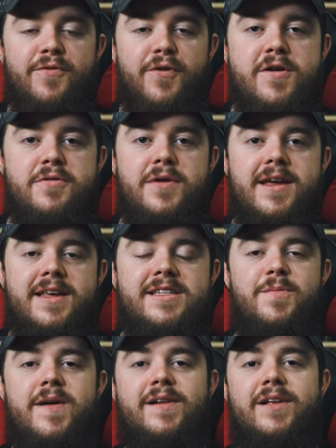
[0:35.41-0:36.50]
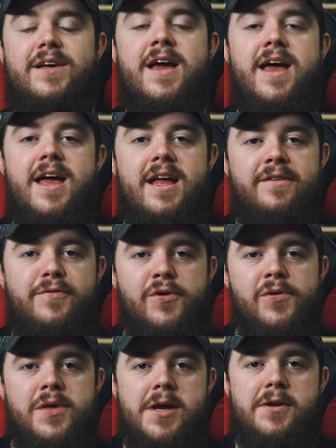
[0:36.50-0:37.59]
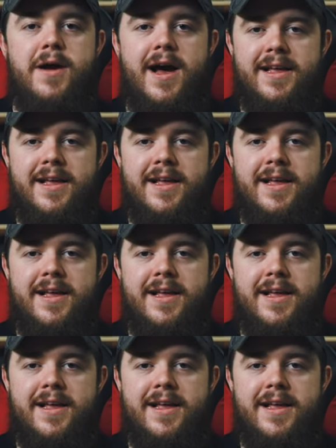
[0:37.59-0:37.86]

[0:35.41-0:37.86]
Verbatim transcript: for another EDC Weekly. And if you're new here,